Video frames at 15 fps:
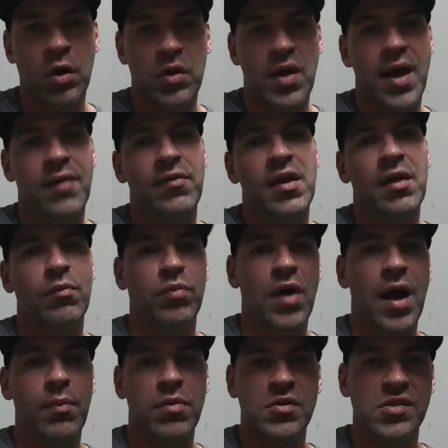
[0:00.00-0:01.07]
you have an
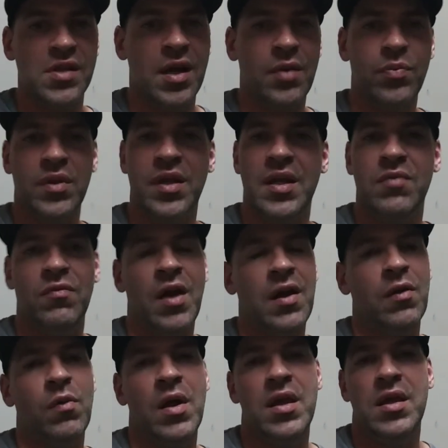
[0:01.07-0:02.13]
improper setup, and then right
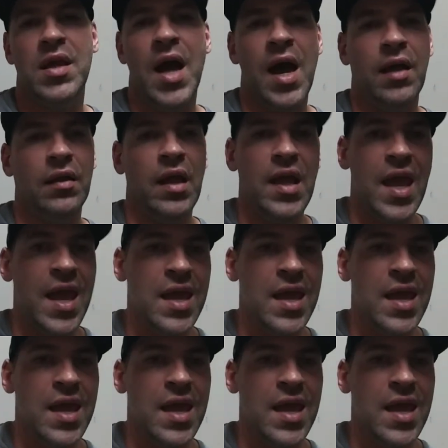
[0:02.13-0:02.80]
away he got like